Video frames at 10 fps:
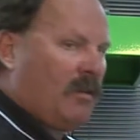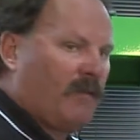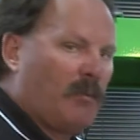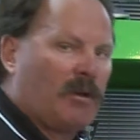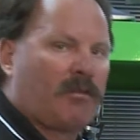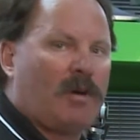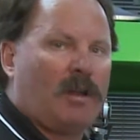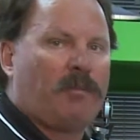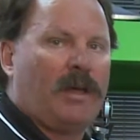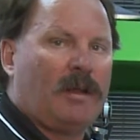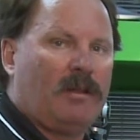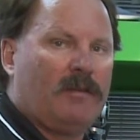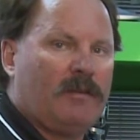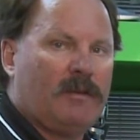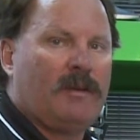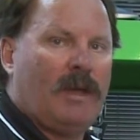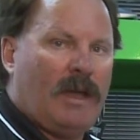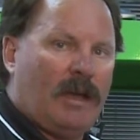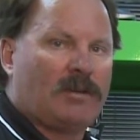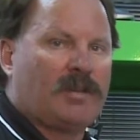from your throttle pedal,
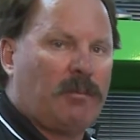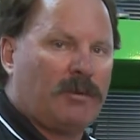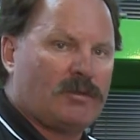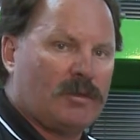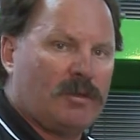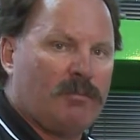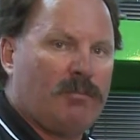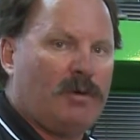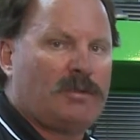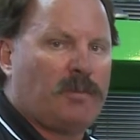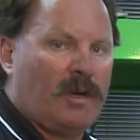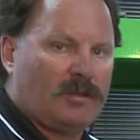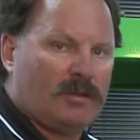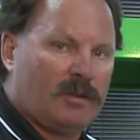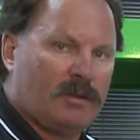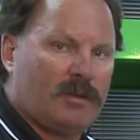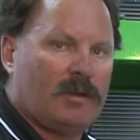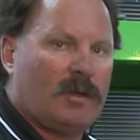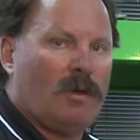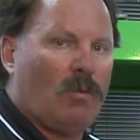air temperature, boost pressure,
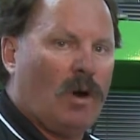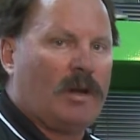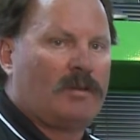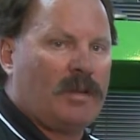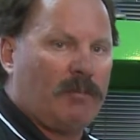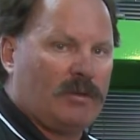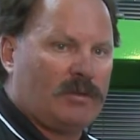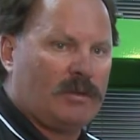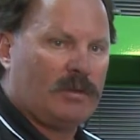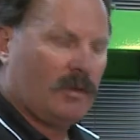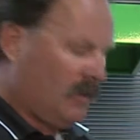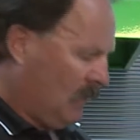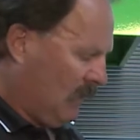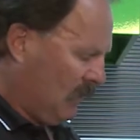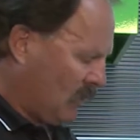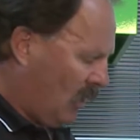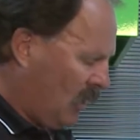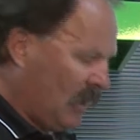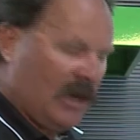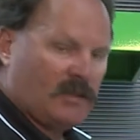water temperature. There's all
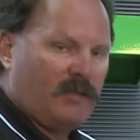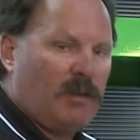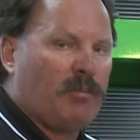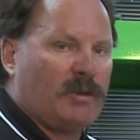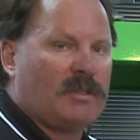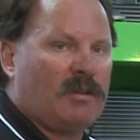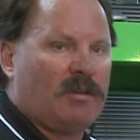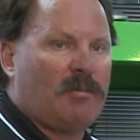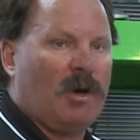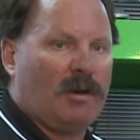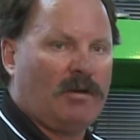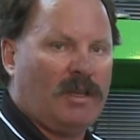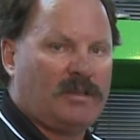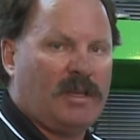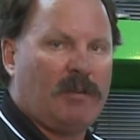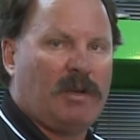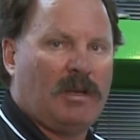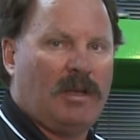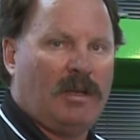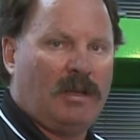kinds of inputs into the modern ECM
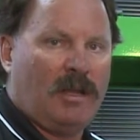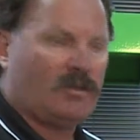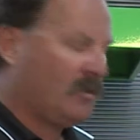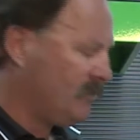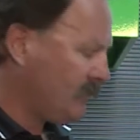in an engine.